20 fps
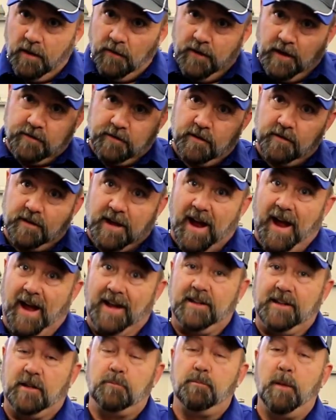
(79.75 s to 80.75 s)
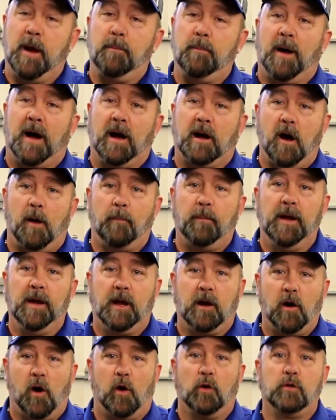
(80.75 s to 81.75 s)
This is a hat that's made by a company
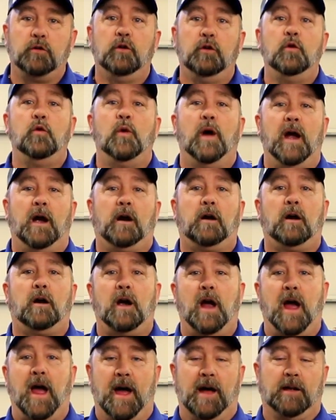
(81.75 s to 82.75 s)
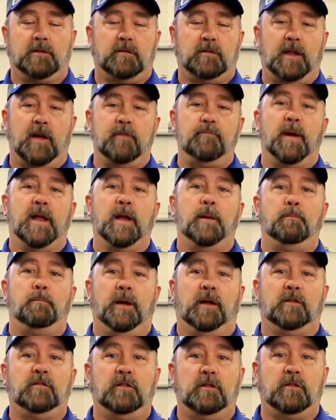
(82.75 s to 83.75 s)
called New Era Hats. They've been in
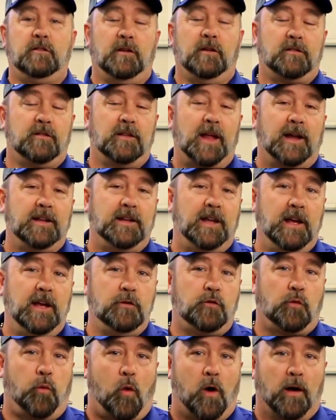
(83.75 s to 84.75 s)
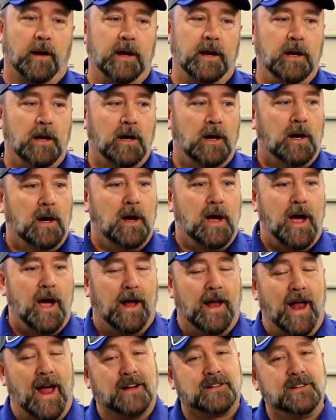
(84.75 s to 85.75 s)
business since 1920,
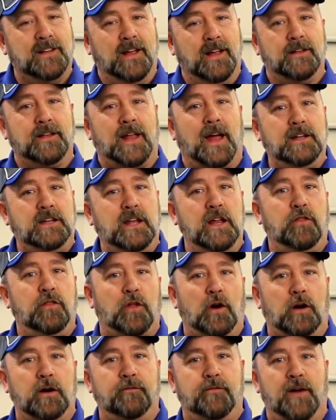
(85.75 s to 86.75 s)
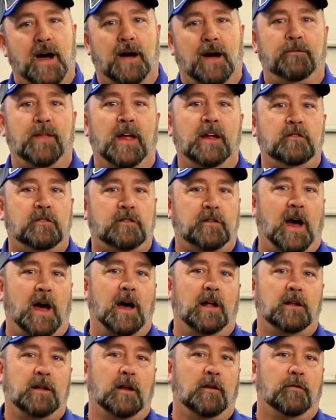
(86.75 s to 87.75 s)
and actually in 1935 they
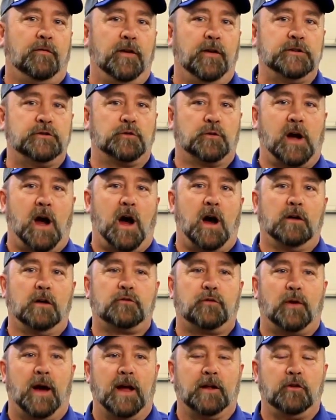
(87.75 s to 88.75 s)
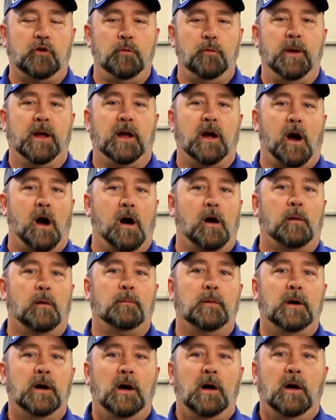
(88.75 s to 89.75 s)
signed an official contract to
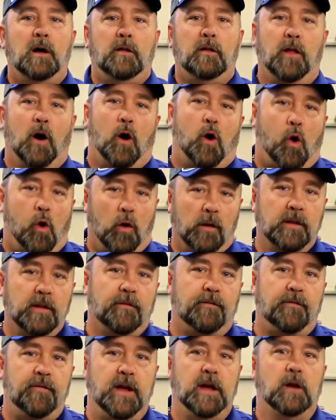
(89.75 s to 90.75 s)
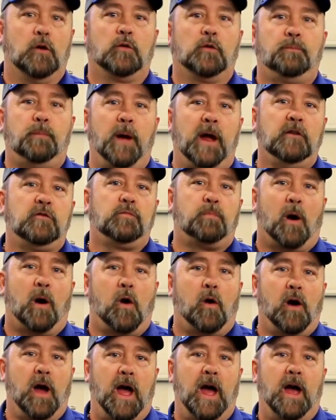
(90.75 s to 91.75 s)
become the on-the-field
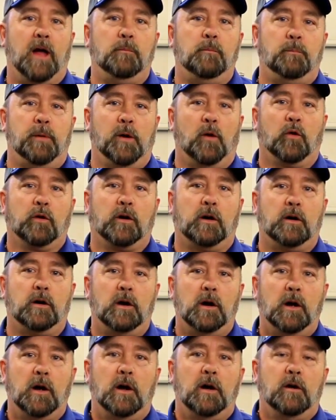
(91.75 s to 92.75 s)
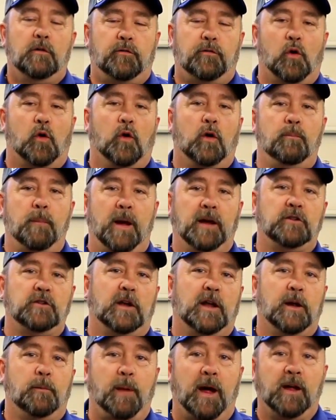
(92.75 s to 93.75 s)
baseball hat builder for
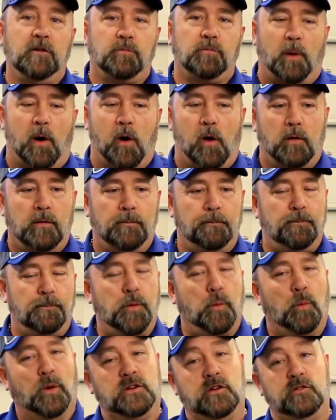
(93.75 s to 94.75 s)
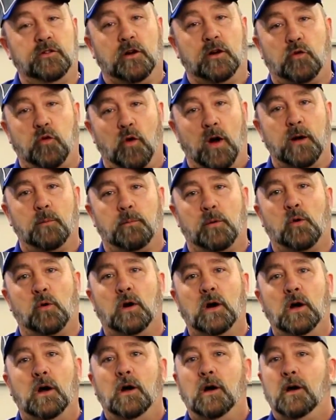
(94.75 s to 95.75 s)
Major League Baseball, which is
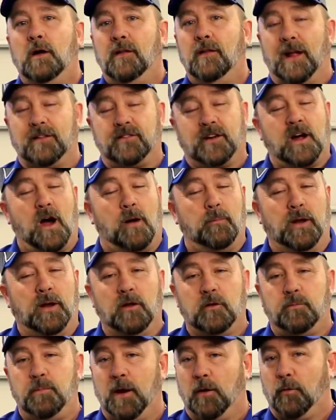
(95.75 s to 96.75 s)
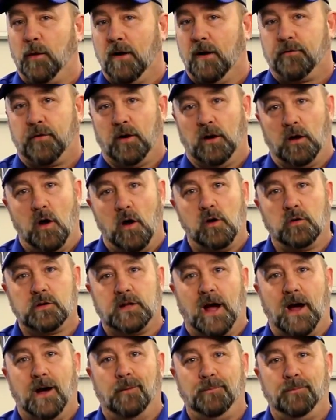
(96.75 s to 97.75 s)
incredible. That's a company that's been around for a long
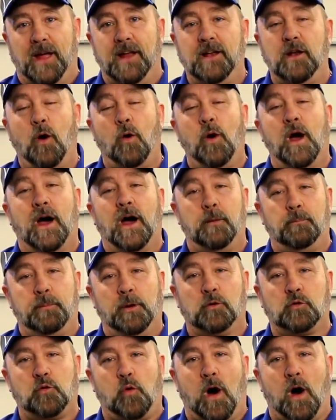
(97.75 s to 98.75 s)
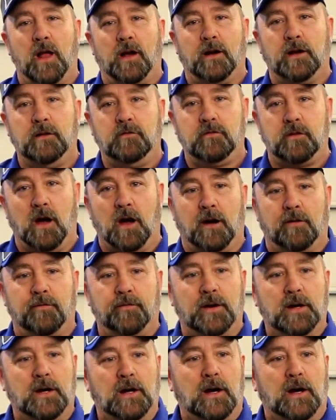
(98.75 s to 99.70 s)
time. They know how to build quality stuff.